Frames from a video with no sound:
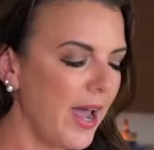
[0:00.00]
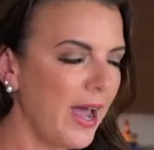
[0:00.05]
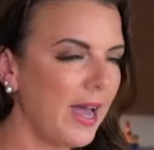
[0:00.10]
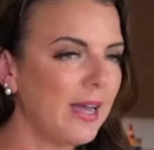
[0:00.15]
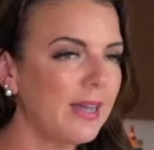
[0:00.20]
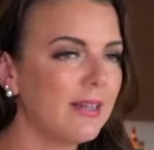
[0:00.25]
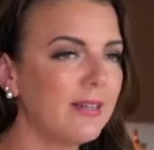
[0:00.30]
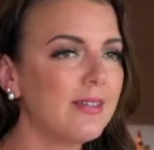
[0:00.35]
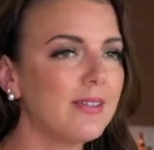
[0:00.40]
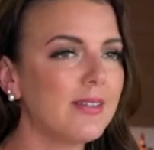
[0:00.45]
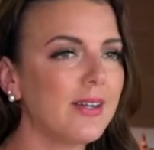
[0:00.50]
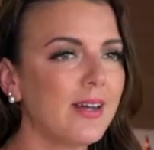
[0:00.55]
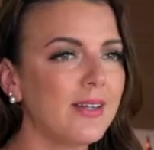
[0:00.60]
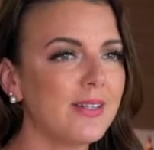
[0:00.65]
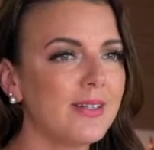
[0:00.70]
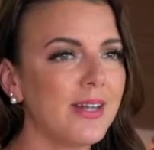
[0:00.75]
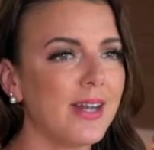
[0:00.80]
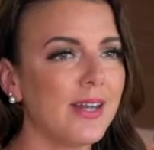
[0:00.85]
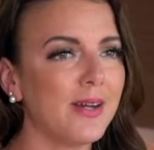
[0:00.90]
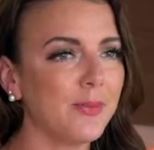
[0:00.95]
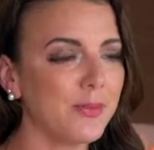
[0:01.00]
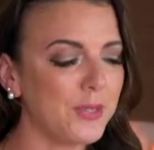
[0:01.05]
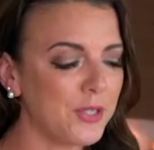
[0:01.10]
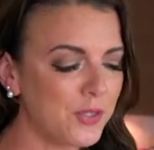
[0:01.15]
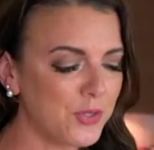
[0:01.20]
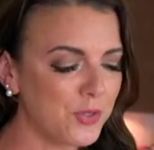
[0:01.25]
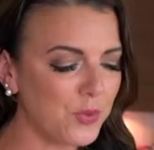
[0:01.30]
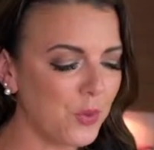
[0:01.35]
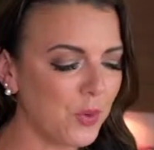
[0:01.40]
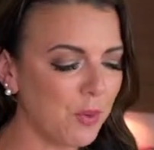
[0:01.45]
And I said it
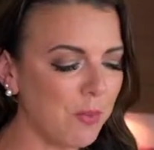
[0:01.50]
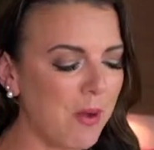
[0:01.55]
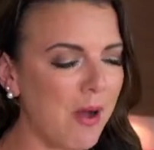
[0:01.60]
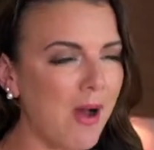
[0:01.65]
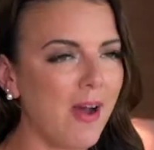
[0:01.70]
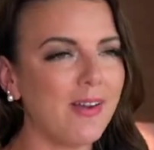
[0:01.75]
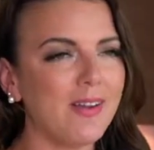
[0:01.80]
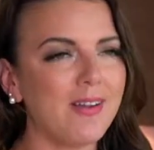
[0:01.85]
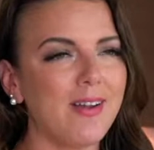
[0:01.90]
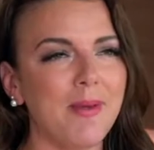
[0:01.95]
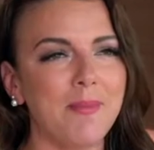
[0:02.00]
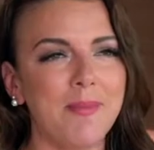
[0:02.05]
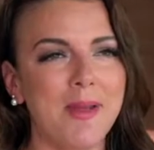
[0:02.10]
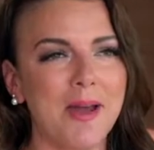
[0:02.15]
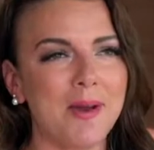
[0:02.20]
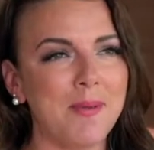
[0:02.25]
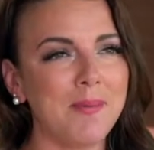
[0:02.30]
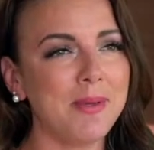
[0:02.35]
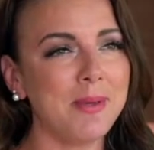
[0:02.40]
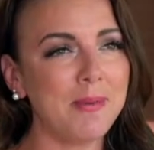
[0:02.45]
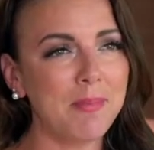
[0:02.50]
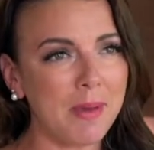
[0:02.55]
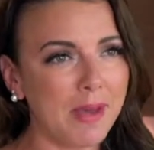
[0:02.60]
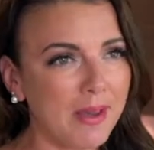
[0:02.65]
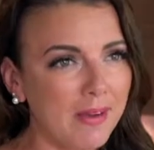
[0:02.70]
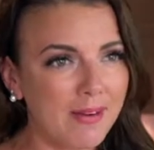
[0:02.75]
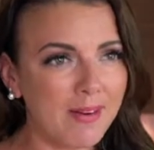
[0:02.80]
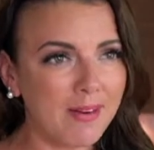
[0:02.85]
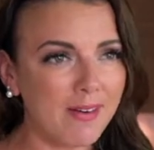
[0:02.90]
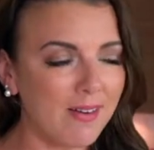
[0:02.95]
was store-bought. I'm not a big
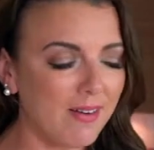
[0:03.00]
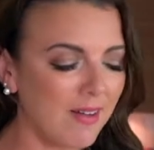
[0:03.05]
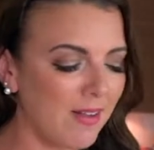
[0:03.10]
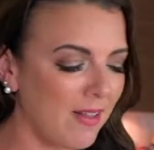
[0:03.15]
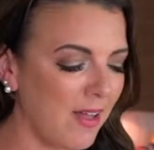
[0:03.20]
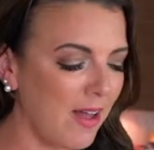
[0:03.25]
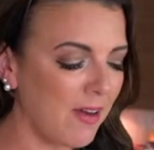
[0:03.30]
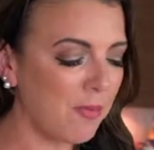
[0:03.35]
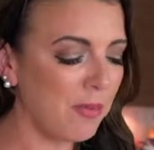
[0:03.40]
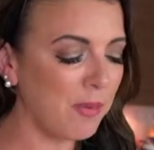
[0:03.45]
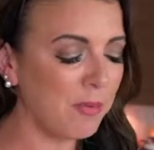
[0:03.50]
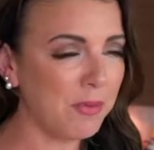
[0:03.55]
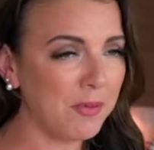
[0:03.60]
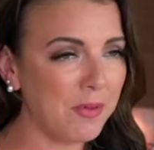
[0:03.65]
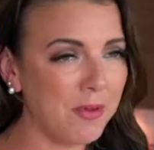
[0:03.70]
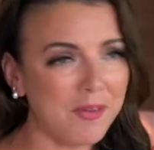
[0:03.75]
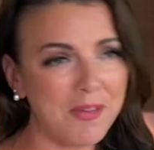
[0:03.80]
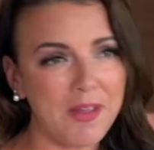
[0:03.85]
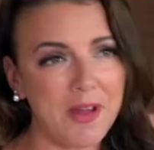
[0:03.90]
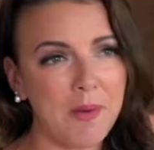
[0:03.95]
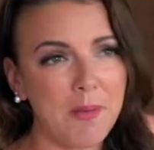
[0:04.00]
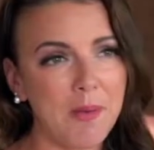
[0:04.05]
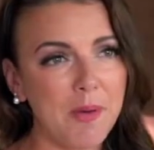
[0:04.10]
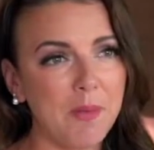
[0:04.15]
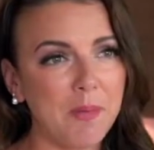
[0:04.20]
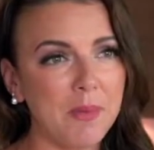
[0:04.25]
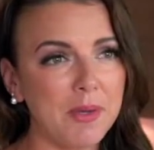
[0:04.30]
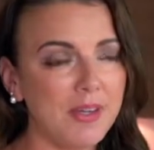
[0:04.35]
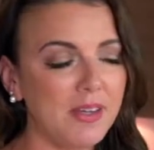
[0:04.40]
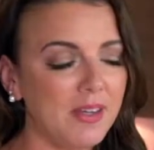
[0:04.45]
baker. A lot of people know that
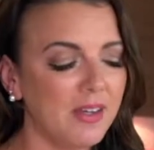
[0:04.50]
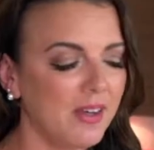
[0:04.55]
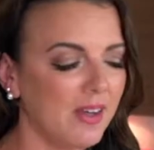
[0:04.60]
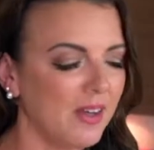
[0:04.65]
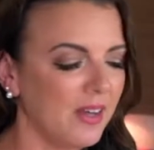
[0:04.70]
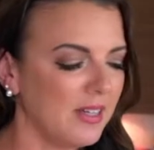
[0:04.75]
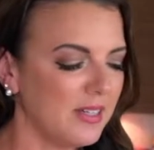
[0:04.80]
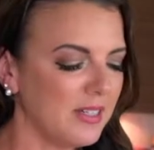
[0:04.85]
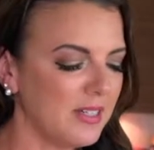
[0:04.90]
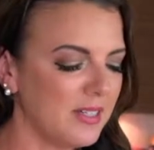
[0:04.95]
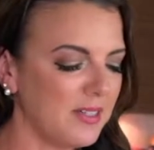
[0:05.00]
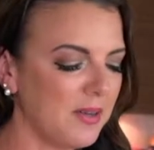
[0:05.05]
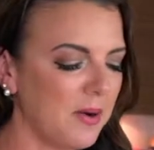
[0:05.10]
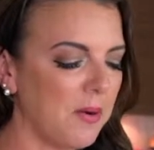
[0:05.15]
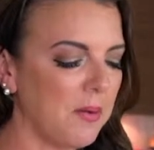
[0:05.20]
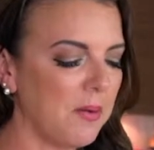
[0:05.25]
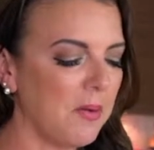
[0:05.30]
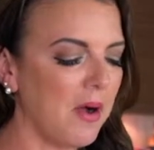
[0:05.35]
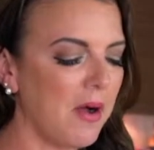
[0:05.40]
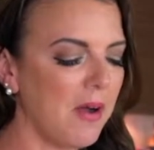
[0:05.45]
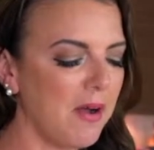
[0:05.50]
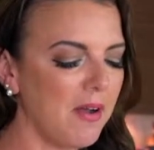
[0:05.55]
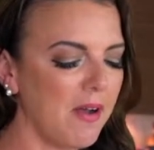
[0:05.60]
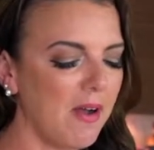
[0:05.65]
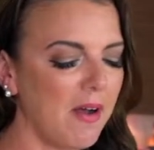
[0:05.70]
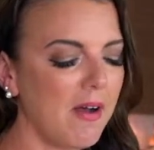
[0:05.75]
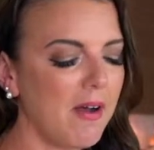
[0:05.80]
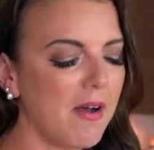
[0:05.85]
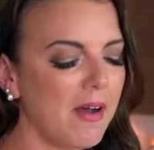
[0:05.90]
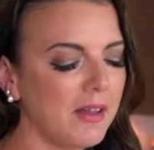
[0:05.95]
about me. So
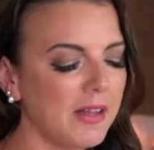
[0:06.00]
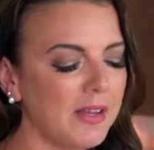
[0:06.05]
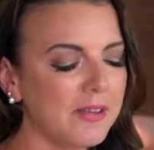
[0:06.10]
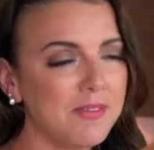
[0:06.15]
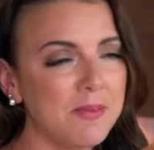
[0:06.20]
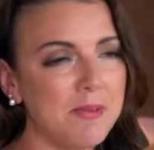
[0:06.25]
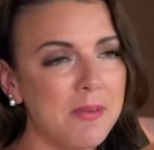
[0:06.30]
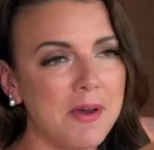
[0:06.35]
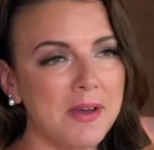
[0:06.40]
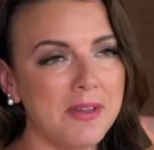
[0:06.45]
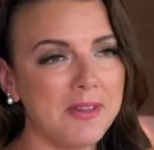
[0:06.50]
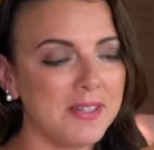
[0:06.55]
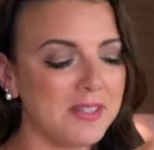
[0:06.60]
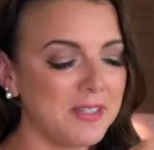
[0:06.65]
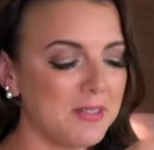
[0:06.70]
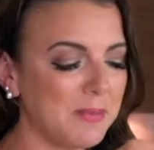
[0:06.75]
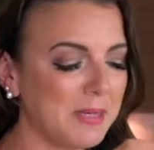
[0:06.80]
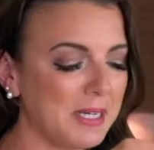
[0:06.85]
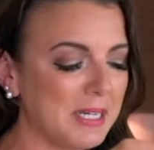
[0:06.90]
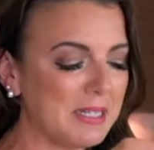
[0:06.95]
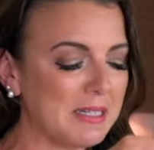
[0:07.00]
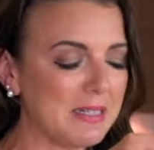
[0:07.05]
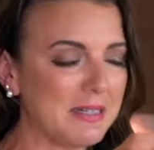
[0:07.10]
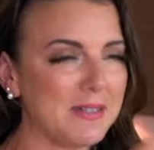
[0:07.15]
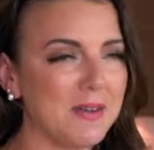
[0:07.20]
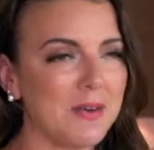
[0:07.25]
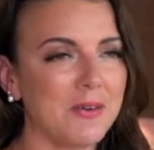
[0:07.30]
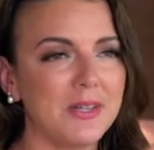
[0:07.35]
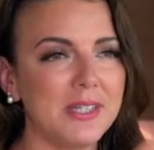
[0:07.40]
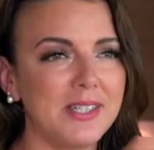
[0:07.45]
I like to buy this because
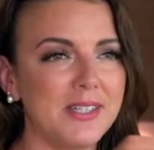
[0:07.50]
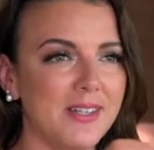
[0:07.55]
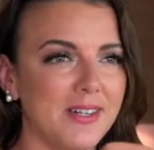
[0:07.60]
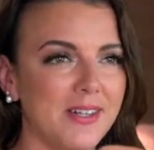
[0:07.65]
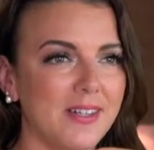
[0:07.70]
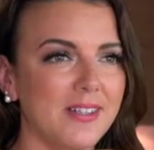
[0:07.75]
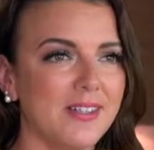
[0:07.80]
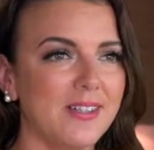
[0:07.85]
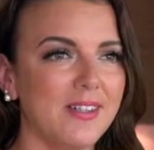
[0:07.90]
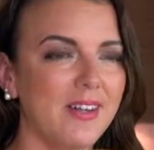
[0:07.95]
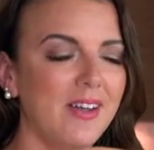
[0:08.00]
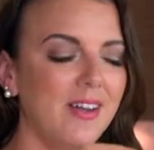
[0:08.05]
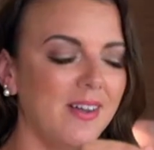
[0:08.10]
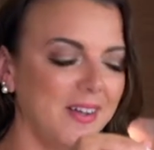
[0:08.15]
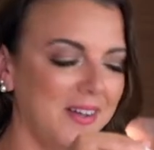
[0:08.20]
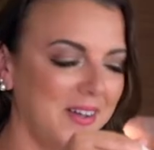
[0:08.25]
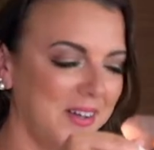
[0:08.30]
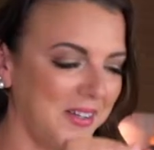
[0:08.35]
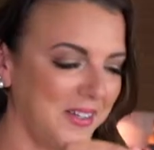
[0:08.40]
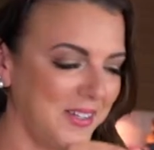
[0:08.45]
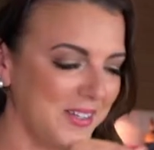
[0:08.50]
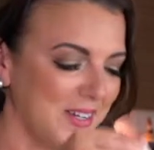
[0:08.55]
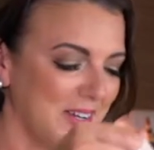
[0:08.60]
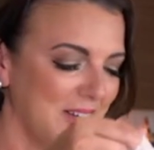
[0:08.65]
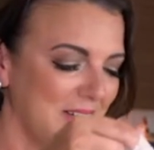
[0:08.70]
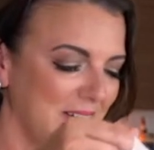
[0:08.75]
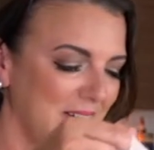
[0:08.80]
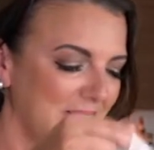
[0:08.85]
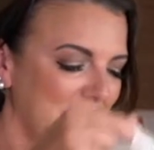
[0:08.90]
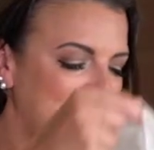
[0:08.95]
it's already done. And
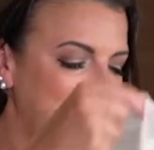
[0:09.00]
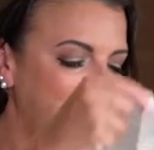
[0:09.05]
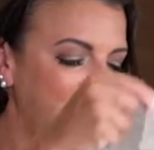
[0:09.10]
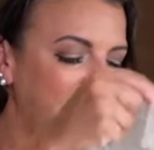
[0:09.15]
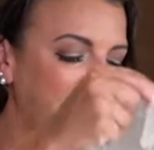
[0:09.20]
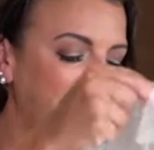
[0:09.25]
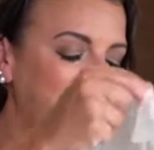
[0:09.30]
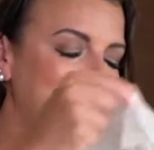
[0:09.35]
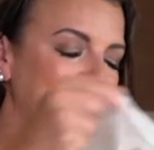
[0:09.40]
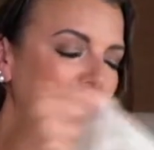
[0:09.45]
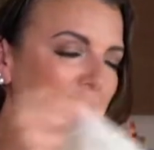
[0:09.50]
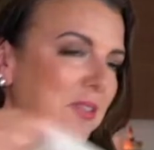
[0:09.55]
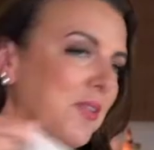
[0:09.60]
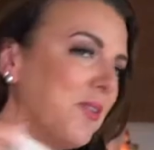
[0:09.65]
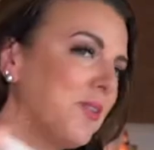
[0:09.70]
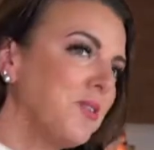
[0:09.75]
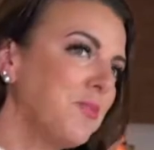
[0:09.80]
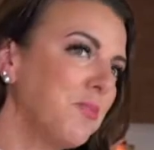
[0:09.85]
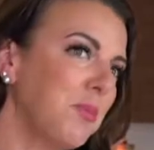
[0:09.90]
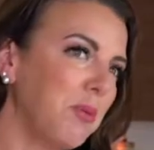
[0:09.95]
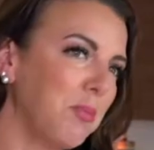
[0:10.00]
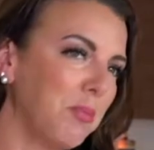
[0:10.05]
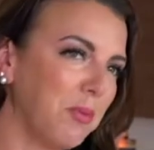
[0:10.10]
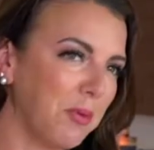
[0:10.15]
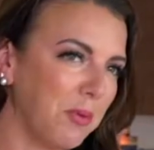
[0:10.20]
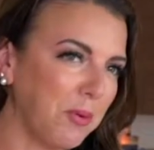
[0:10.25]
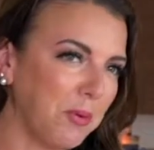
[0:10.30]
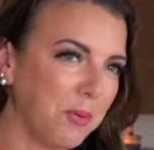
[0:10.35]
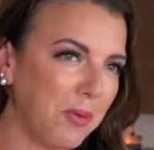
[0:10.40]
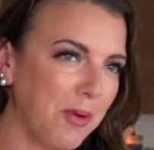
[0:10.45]
thank you to those
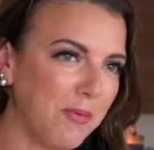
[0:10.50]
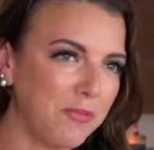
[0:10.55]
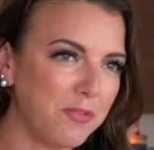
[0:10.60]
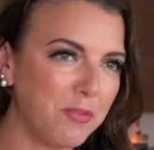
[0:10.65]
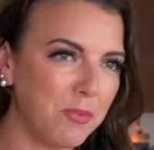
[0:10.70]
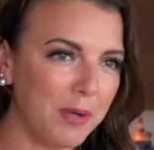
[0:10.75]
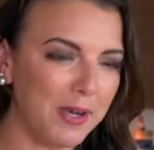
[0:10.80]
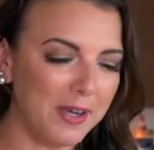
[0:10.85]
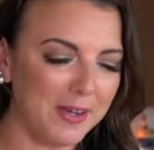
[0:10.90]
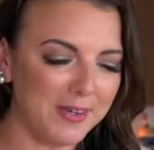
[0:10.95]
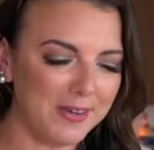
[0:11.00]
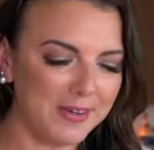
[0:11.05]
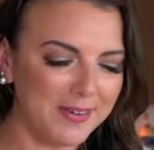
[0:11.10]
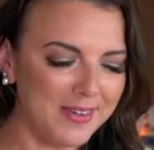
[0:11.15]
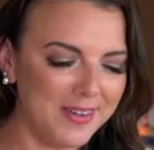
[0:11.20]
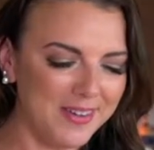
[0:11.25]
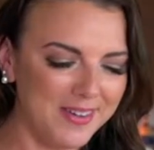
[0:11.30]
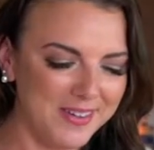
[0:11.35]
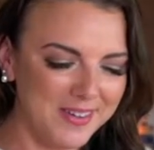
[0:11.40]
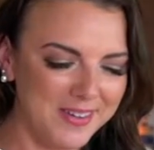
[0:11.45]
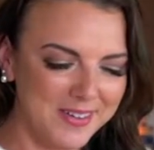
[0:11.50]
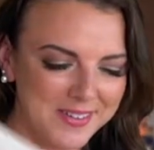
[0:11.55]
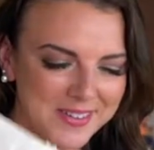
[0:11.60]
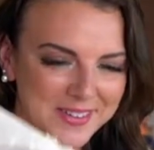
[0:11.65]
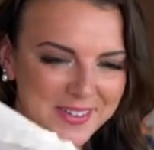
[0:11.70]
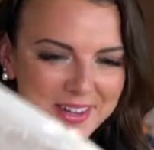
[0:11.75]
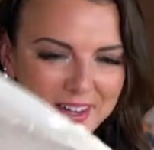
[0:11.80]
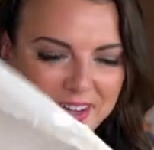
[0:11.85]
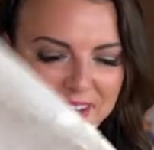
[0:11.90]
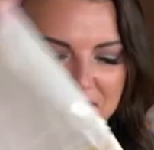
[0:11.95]
people who love to bake,
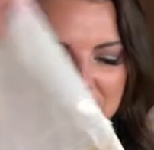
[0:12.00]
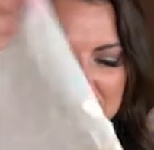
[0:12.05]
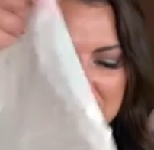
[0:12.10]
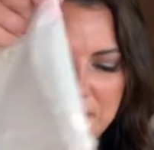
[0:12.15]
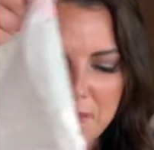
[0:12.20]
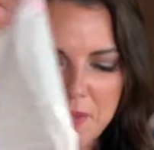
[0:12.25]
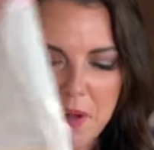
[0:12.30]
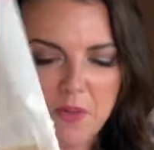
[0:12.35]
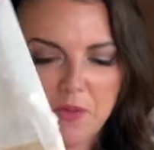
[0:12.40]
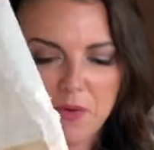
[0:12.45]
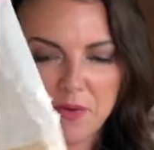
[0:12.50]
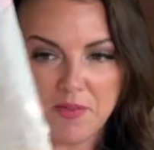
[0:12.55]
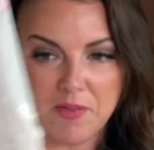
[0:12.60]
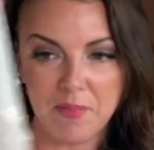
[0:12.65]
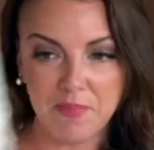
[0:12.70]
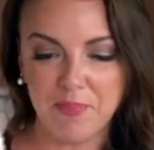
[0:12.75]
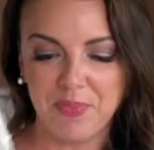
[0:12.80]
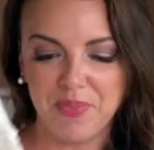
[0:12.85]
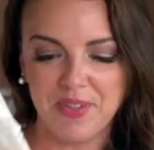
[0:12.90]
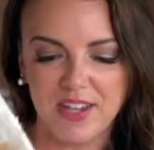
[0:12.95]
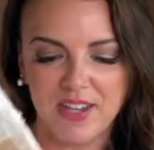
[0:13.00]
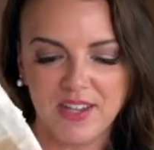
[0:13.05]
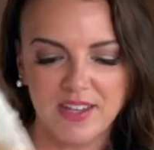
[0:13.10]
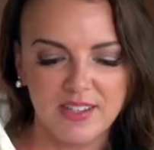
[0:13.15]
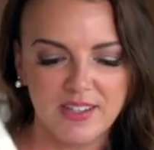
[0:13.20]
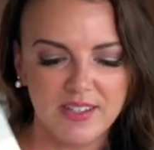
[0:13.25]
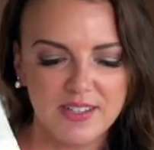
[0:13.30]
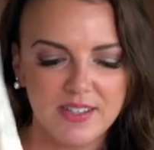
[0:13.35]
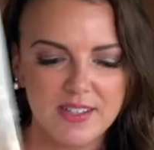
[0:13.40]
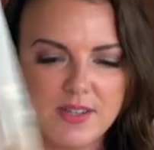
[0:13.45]
because I'm not one of them.
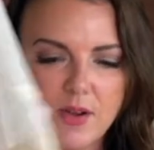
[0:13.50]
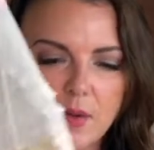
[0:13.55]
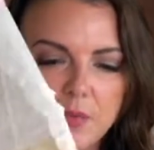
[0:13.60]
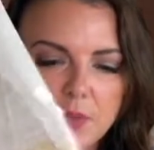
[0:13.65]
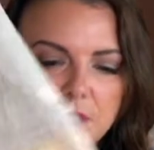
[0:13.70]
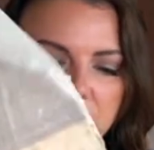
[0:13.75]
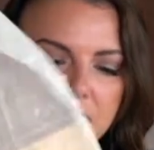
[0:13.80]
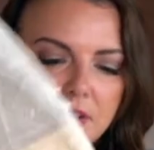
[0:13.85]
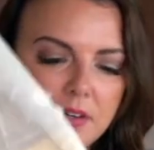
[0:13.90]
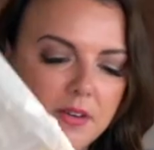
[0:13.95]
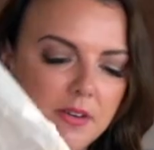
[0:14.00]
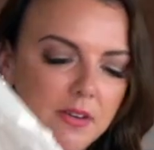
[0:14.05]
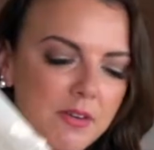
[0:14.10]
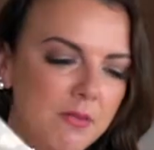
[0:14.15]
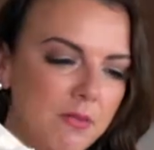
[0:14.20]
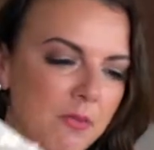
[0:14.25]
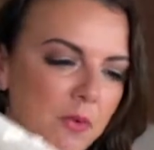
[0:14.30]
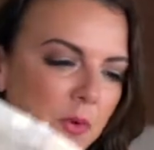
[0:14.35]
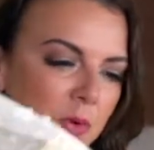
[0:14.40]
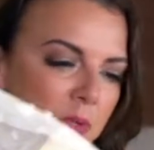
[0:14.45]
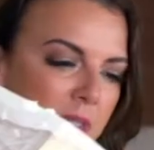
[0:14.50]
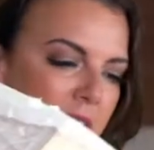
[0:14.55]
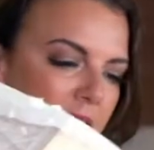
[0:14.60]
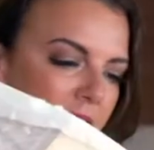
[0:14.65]
So I'm just going to unroll